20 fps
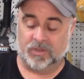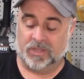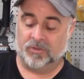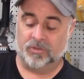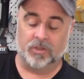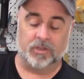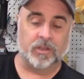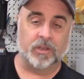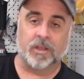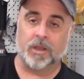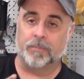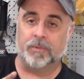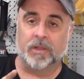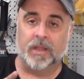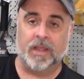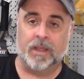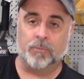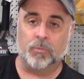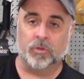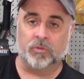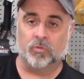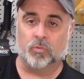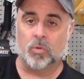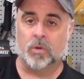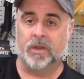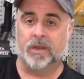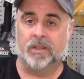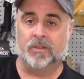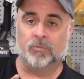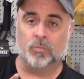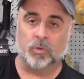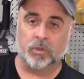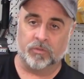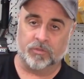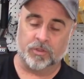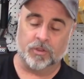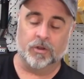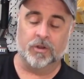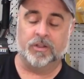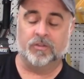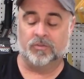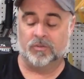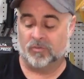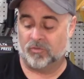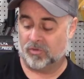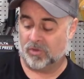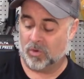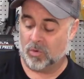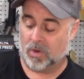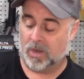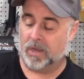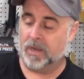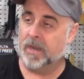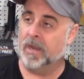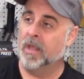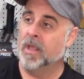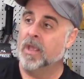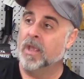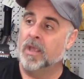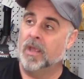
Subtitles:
I took a couple of M120s, 130s, and so on,